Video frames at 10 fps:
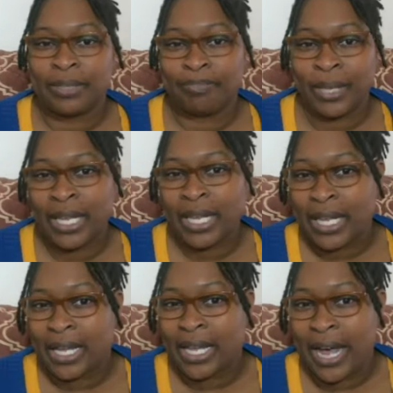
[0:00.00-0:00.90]
being
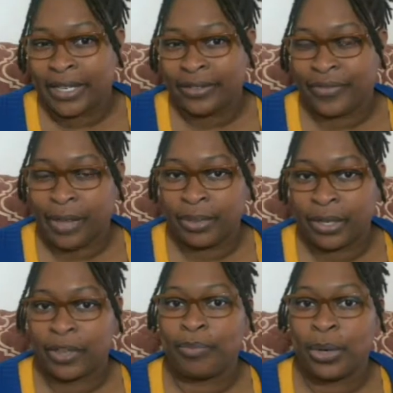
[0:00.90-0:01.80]
kind of a
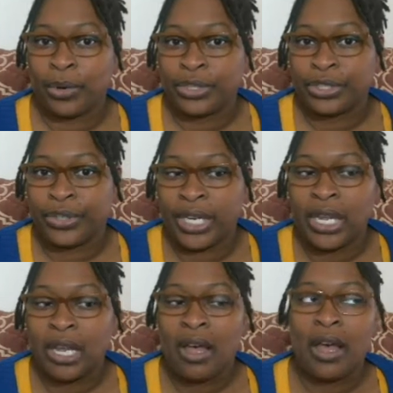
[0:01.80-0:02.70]
book of poetry.